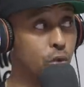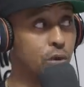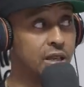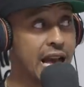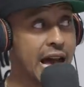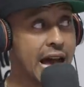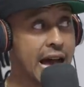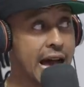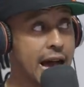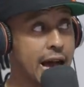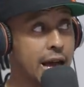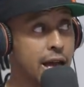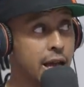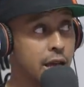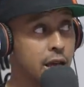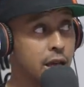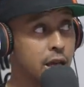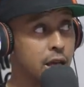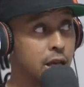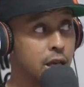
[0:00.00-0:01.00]
die, nobody wants to
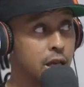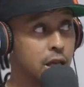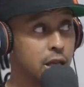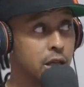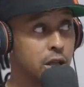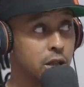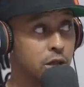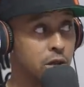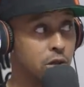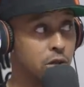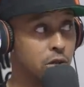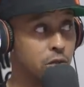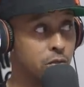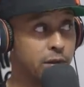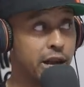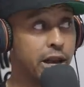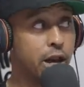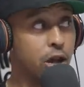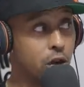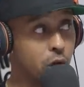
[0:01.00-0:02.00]
die. But you Asia,
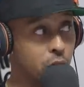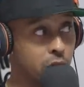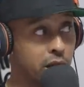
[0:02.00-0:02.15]
better go